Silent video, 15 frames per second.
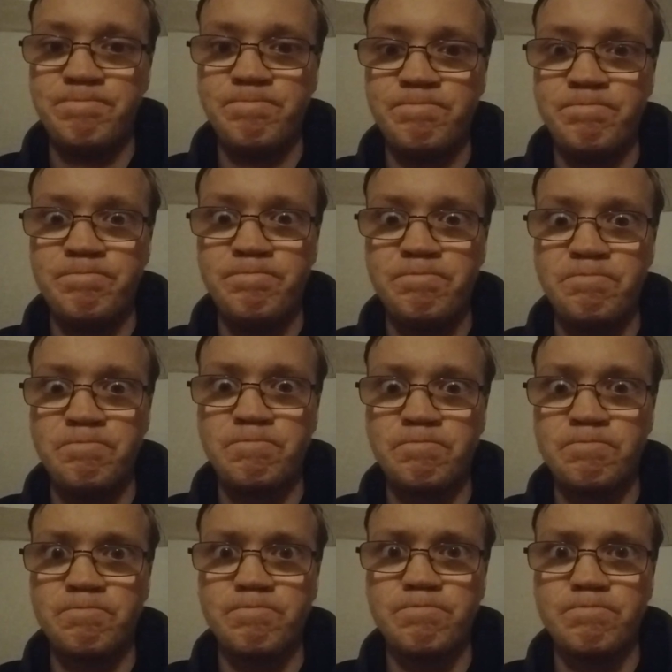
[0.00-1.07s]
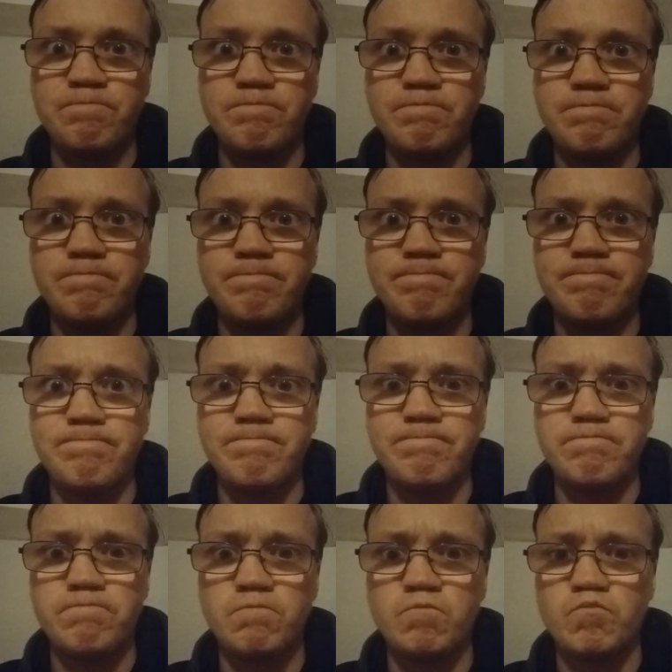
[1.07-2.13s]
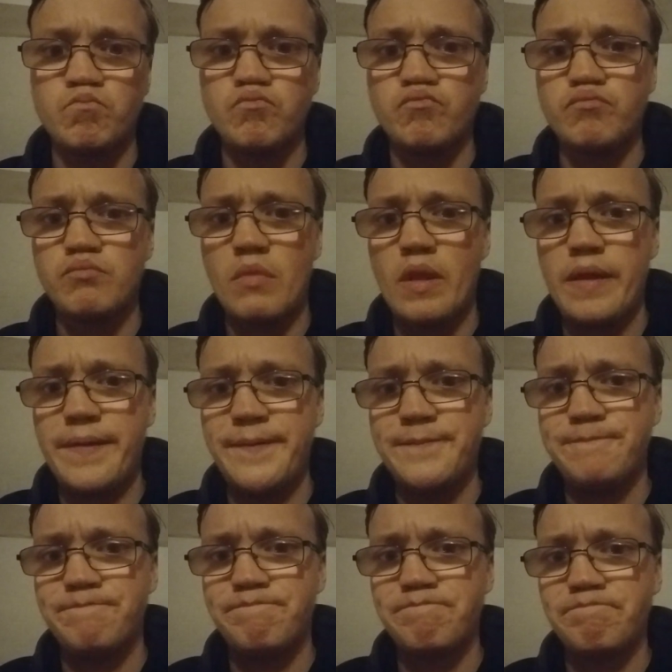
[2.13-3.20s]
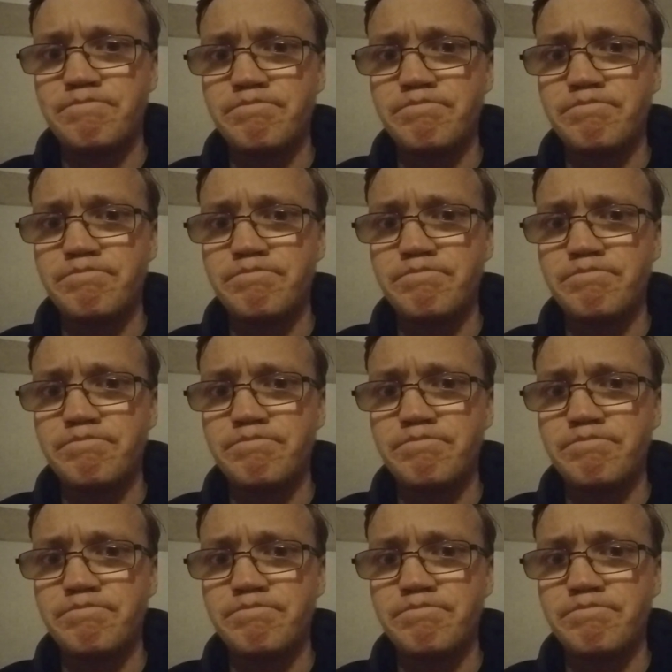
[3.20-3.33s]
Nobody speaks.